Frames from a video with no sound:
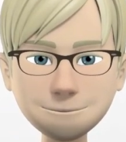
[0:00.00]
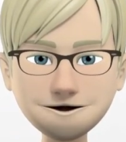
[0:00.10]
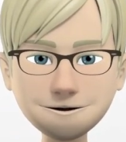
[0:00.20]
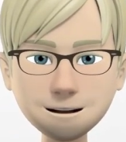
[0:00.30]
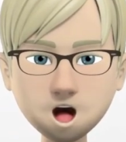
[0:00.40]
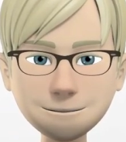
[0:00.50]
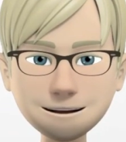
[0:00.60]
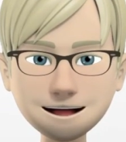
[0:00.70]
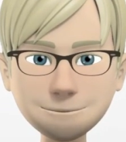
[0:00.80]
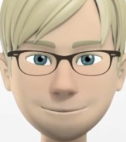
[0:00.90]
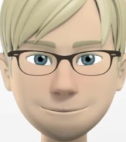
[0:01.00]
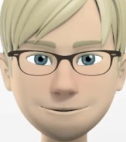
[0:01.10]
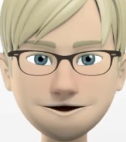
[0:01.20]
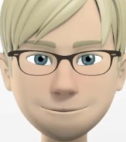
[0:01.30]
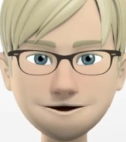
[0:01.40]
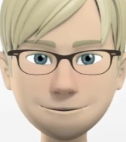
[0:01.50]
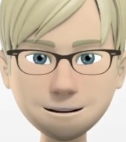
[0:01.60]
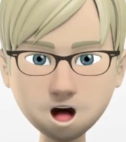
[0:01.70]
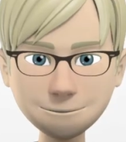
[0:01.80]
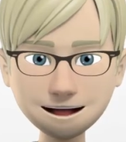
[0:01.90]
by colours to avoid
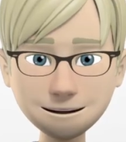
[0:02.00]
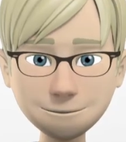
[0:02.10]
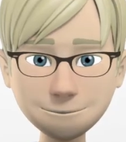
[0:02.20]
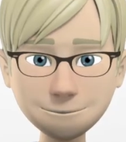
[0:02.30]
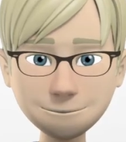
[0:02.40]
confusing them.